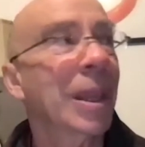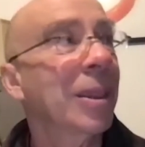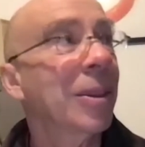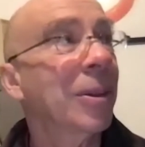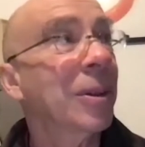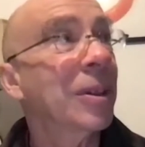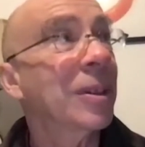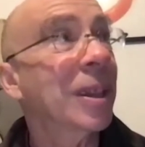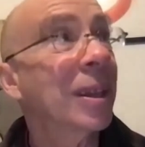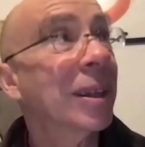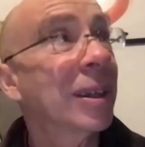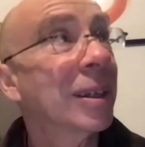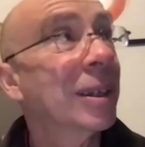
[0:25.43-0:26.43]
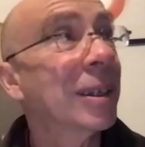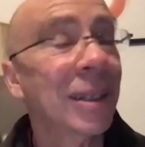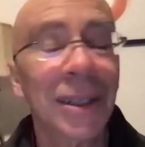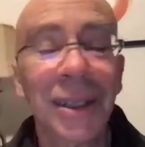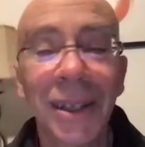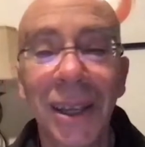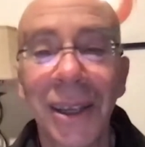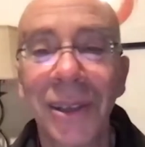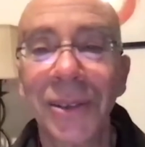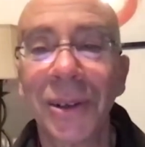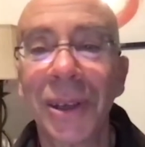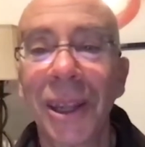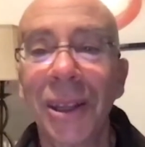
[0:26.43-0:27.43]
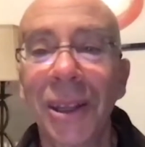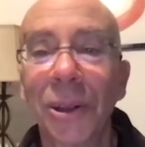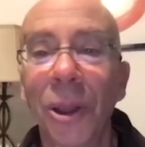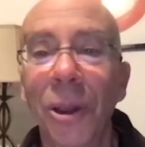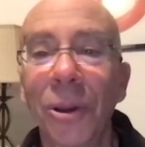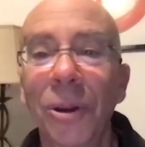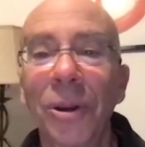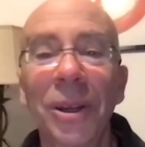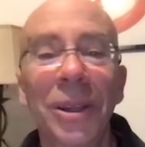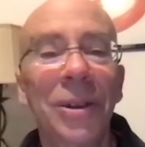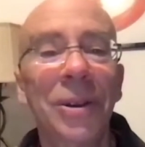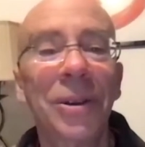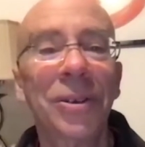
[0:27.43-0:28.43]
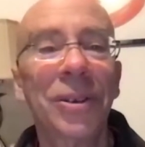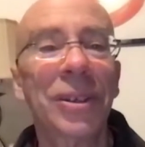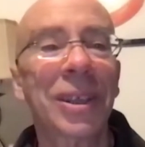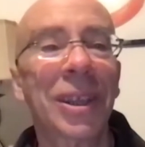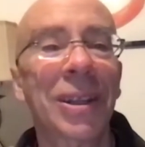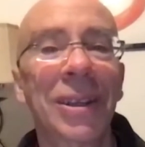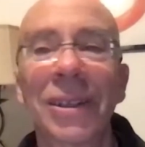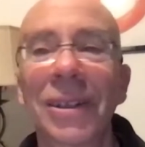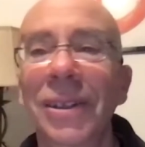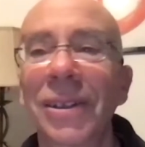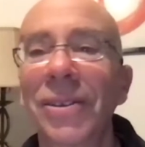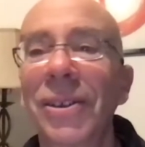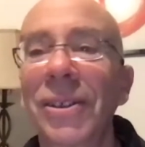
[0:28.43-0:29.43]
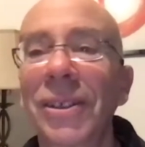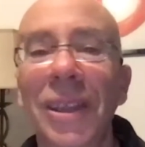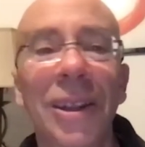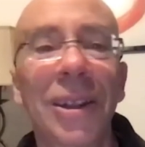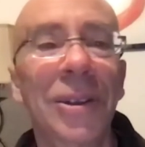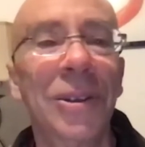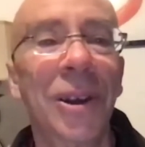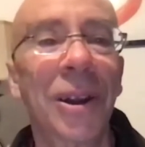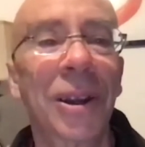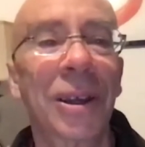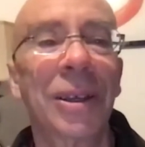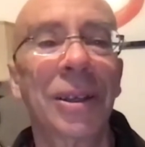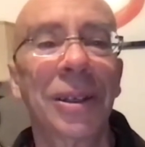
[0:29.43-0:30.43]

Notice the days are getting longer here, just getting dark.